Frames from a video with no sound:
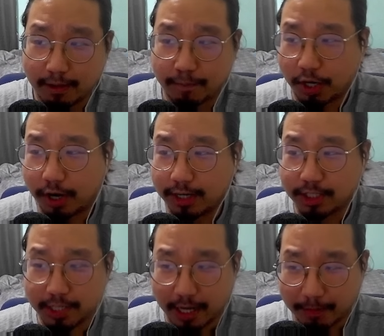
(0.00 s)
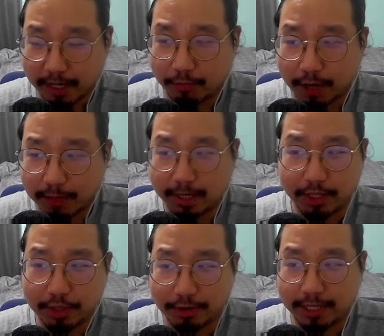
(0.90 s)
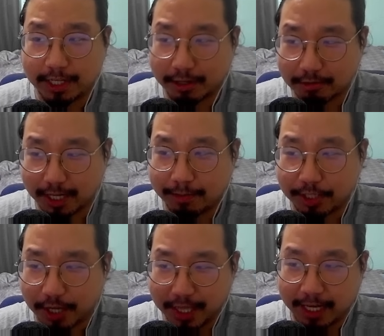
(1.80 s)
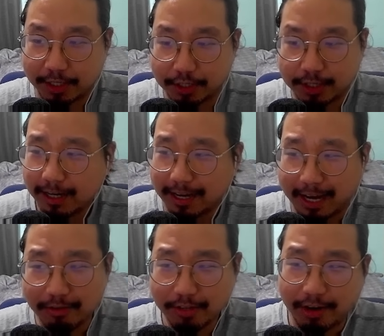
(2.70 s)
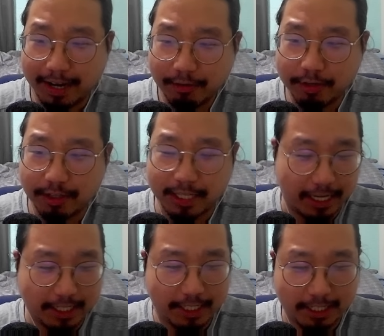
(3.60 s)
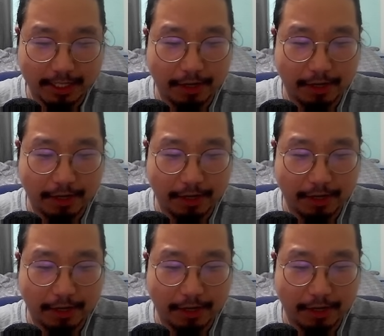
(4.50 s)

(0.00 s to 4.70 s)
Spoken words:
honestly, I bet a 1 minute 30 clear time is not that good. I don't know how good the S6 note